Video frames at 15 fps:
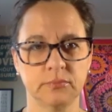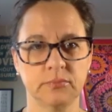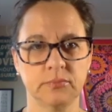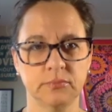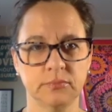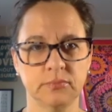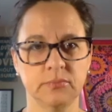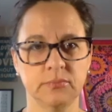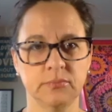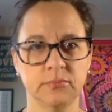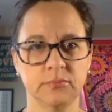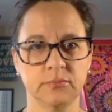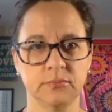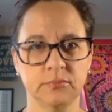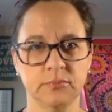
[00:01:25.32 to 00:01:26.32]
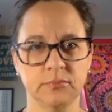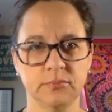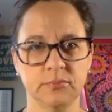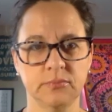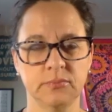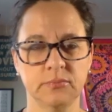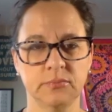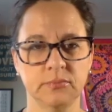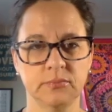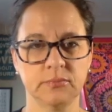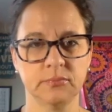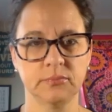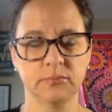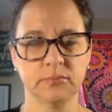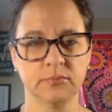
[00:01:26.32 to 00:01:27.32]

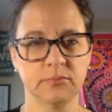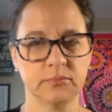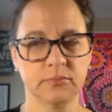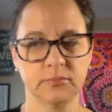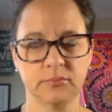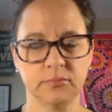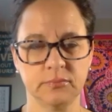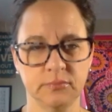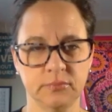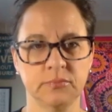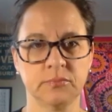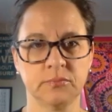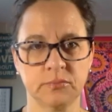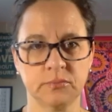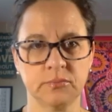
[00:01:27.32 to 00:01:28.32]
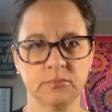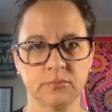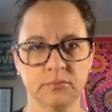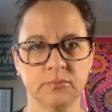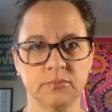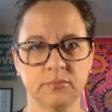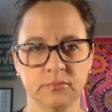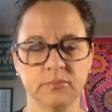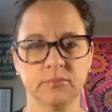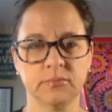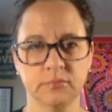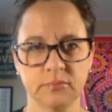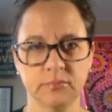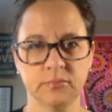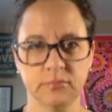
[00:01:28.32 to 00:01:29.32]

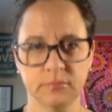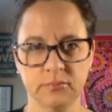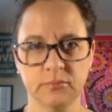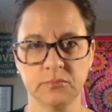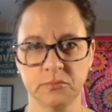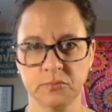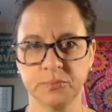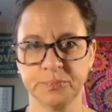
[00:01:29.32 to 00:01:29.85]
(not speaking)